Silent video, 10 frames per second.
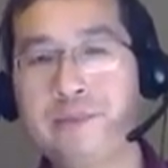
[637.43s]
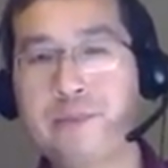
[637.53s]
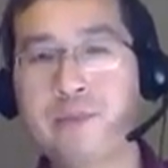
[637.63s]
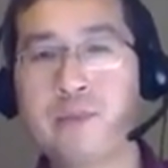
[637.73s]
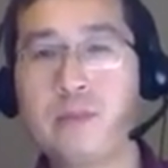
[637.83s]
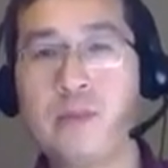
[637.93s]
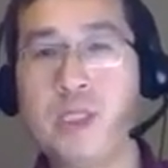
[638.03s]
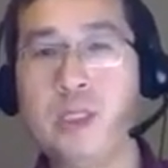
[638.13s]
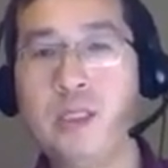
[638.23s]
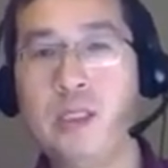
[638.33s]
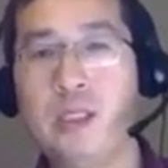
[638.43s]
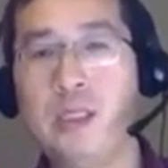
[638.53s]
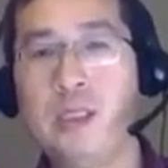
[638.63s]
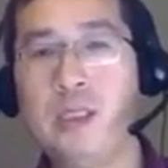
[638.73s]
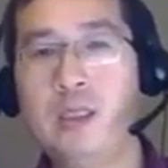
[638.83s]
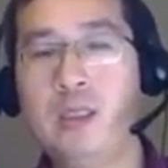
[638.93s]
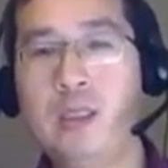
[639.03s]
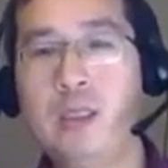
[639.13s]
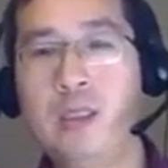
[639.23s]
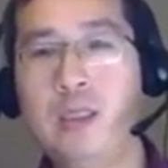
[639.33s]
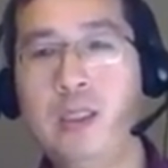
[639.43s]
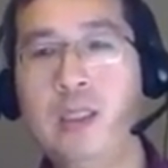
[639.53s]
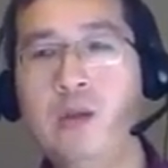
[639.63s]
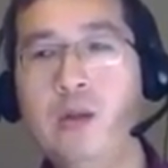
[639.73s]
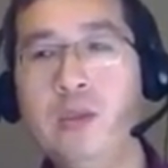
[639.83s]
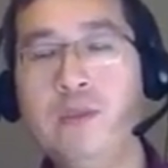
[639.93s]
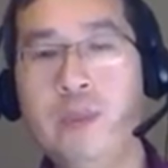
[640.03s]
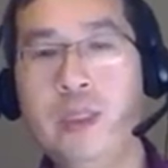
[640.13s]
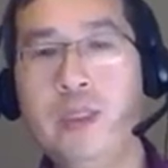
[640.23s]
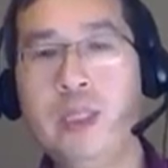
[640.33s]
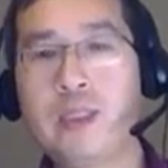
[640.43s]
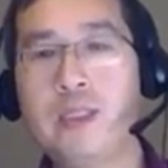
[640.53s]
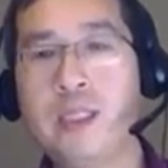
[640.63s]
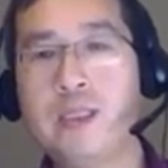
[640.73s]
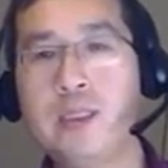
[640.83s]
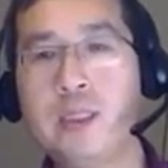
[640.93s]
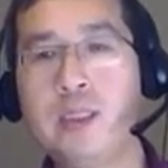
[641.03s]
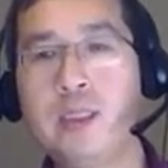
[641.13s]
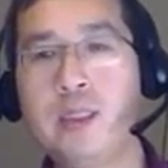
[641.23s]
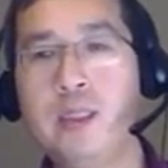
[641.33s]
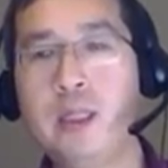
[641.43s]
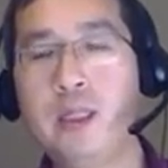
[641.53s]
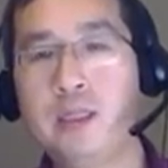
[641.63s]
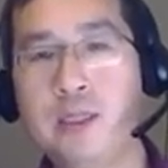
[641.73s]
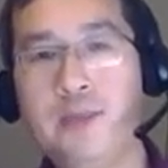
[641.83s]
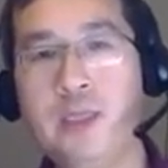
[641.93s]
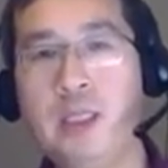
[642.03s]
it can also be accessed at the same time. So that means it's